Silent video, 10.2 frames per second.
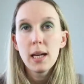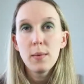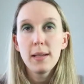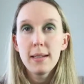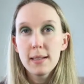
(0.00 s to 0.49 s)
I
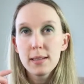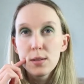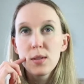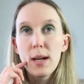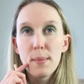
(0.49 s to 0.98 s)
really need to
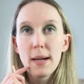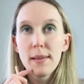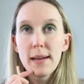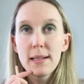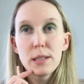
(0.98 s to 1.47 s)
sort out my
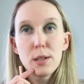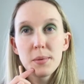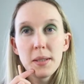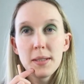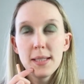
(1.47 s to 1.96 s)
lighting
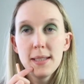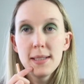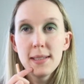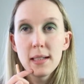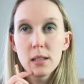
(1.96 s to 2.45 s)
situation in this
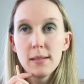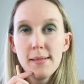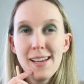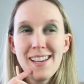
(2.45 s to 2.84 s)
section